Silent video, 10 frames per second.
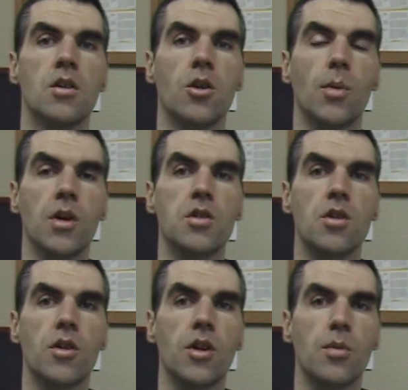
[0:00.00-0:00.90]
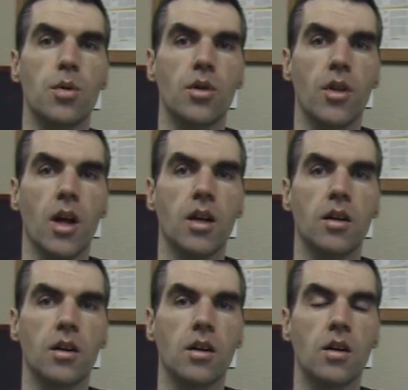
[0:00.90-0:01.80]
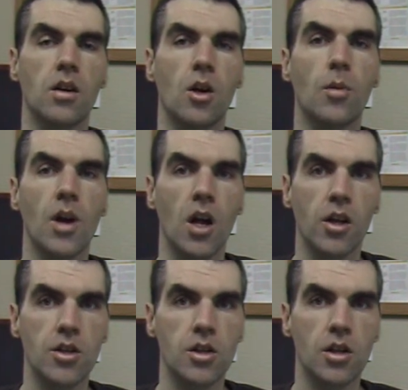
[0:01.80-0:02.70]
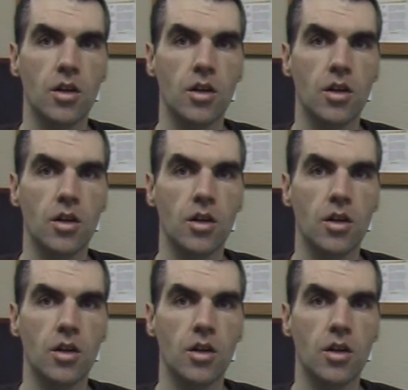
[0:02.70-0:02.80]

So make sure that they put that terminology